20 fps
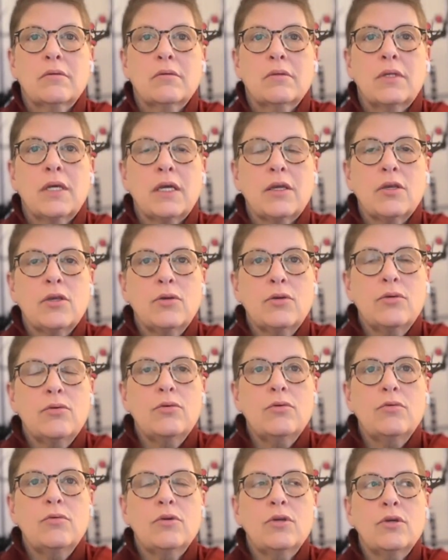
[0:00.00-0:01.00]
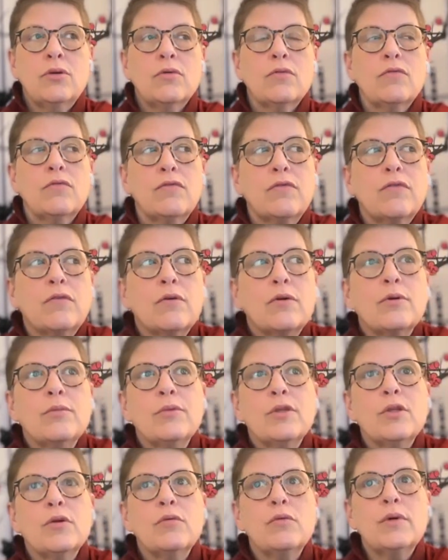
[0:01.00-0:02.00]
that
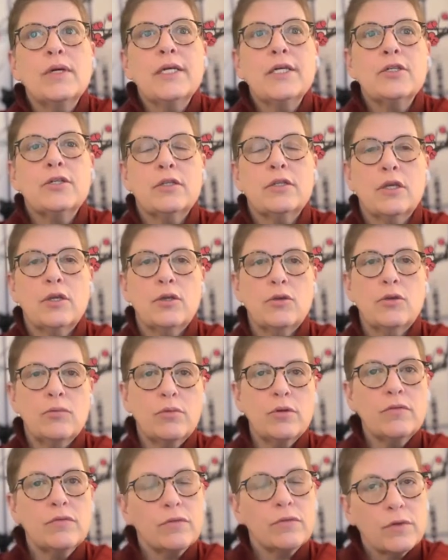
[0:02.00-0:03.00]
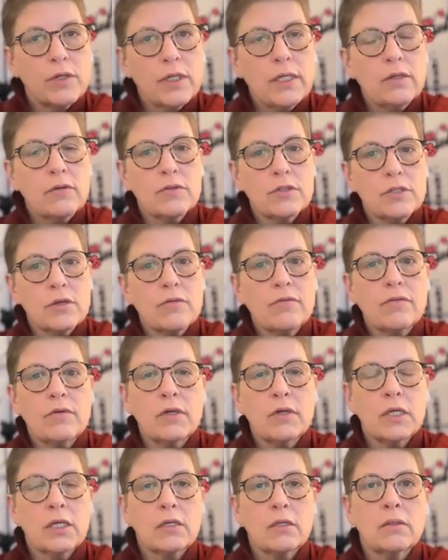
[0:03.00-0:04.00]
form the wish that you be free of
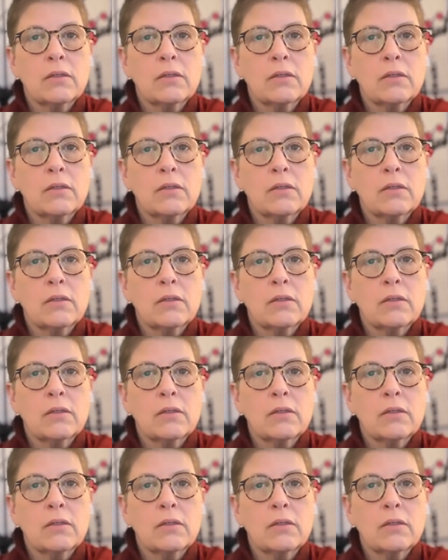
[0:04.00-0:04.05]
suffering.